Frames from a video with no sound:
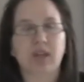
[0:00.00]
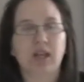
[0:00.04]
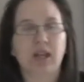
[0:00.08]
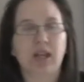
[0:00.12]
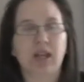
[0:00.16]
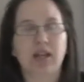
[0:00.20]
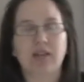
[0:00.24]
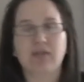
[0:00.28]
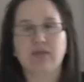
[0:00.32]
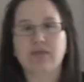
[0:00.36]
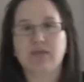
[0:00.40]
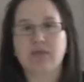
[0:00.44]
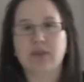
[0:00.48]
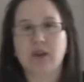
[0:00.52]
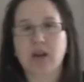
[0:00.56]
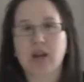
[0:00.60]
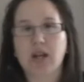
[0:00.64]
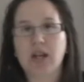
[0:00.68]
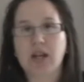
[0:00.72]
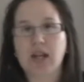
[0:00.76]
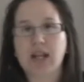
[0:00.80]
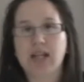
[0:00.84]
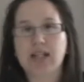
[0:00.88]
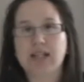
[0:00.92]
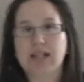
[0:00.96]
and very
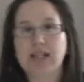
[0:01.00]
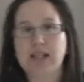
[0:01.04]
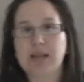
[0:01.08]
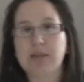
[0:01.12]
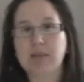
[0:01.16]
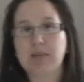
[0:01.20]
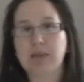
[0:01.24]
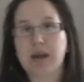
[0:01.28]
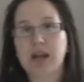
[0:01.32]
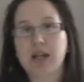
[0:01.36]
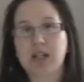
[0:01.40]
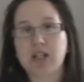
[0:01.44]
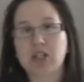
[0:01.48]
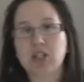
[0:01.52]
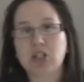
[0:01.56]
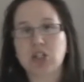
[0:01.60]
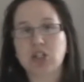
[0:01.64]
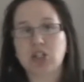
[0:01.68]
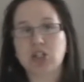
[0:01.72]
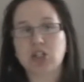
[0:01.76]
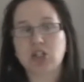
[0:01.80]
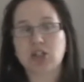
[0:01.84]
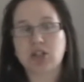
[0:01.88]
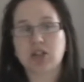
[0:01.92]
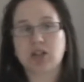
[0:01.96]
easily
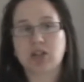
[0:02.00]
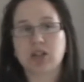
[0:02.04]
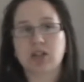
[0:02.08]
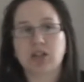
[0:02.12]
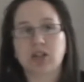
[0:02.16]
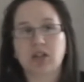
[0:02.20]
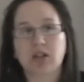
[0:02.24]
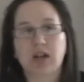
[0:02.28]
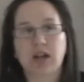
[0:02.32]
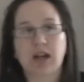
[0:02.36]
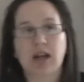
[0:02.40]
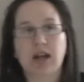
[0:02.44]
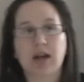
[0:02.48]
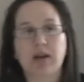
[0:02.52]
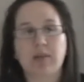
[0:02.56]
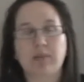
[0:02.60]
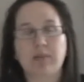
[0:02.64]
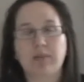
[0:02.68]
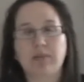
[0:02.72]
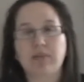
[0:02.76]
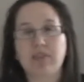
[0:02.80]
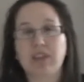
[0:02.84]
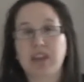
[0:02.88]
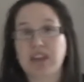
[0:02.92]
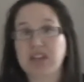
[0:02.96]
managed,
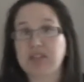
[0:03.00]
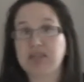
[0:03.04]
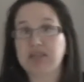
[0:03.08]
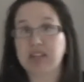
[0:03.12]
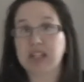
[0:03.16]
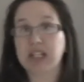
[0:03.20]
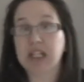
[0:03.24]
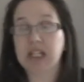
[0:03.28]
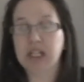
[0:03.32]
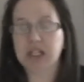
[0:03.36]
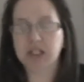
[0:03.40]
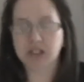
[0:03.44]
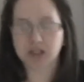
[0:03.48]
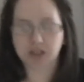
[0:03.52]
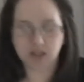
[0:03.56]
thankfully.